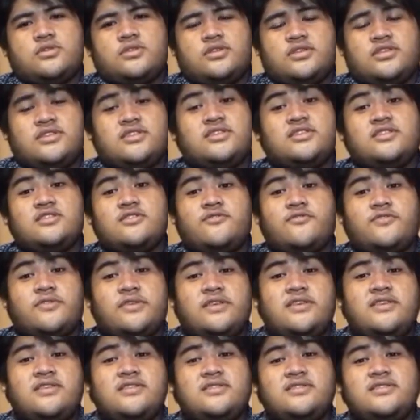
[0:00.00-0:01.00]
This is the
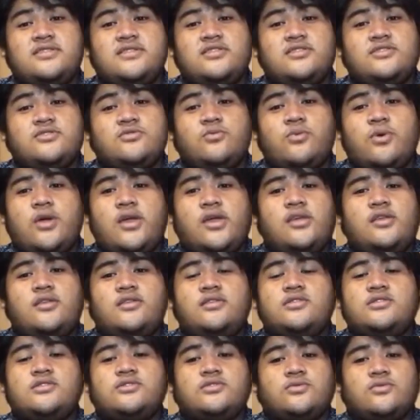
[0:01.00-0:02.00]
easiest way
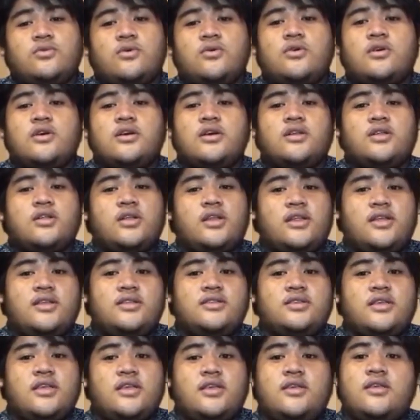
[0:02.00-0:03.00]
to
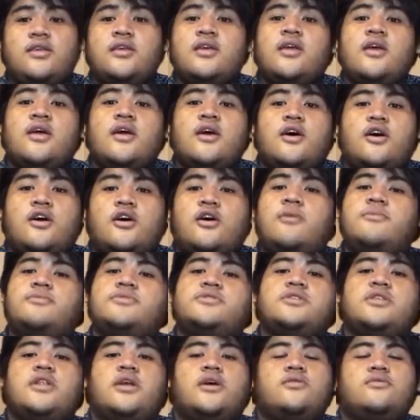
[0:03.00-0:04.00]
calculate
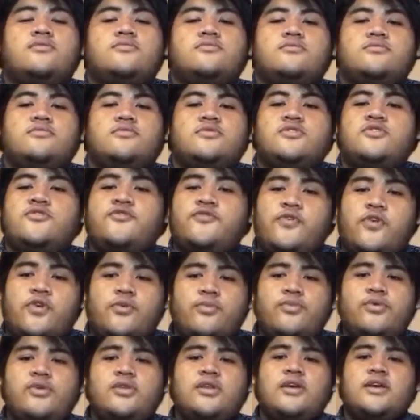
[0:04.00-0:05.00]
Ohm's law. The
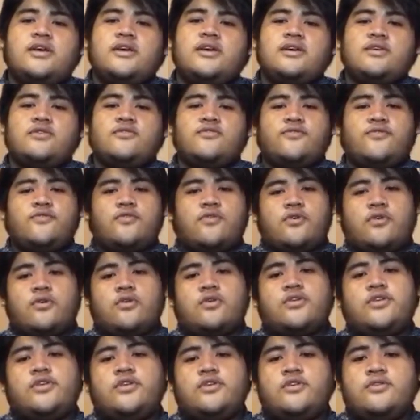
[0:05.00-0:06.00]
formula for
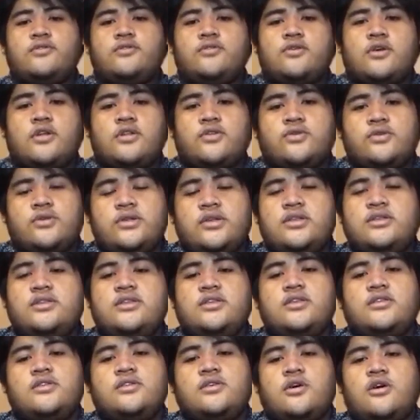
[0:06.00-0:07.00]

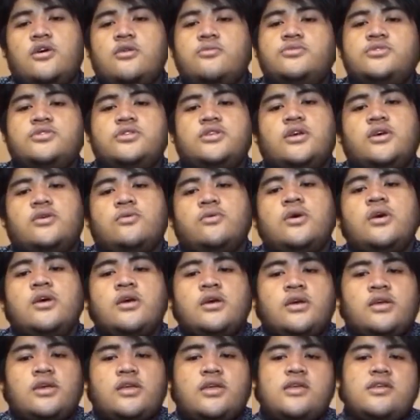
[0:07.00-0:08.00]
calculating the Ohm's law
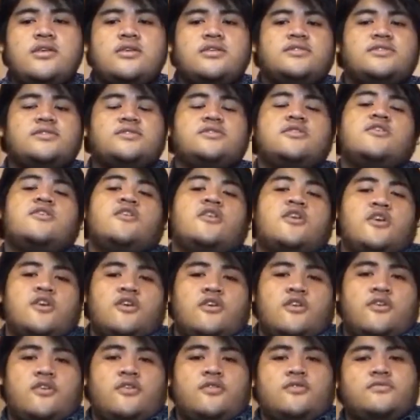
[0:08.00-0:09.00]
is
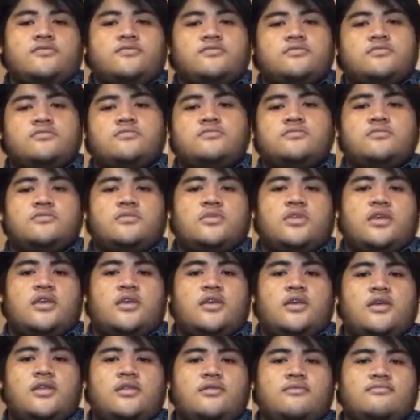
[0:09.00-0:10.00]

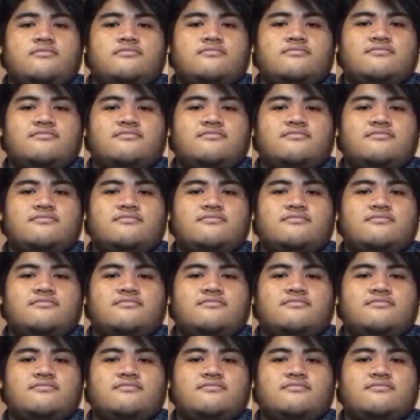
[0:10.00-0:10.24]
that